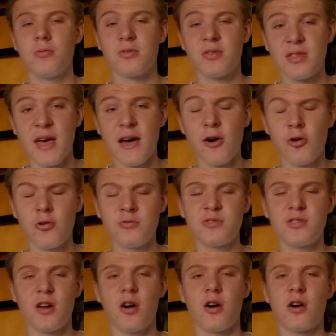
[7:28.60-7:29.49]

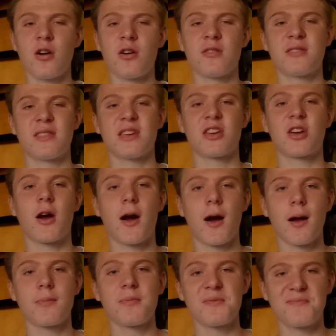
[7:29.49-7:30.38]
those are the
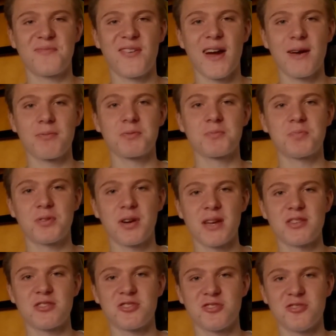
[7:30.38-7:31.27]
carbon fiber
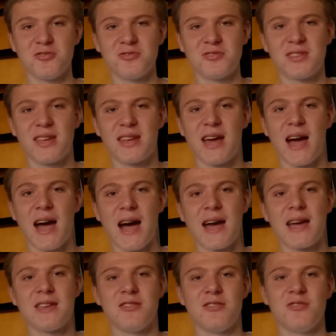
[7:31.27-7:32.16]
plate shoes that
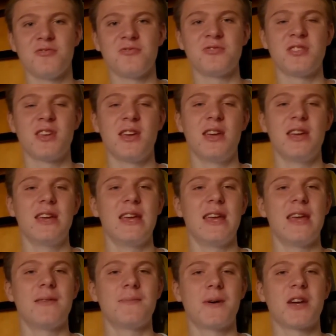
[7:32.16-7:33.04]
I use
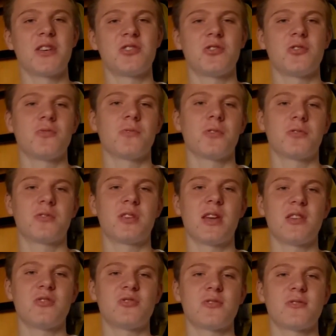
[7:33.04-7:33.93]
in my shoe
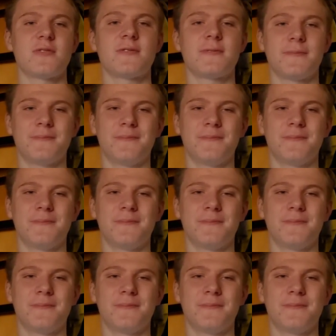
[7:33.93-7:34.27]
rotation.